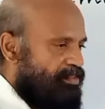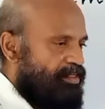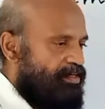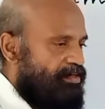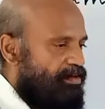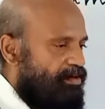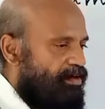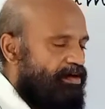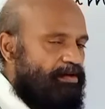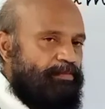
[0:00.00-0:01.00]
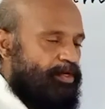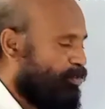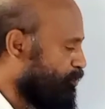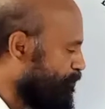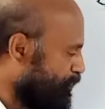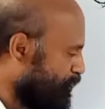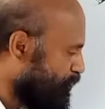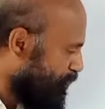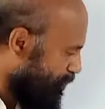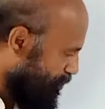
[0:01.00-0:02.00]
Then because of this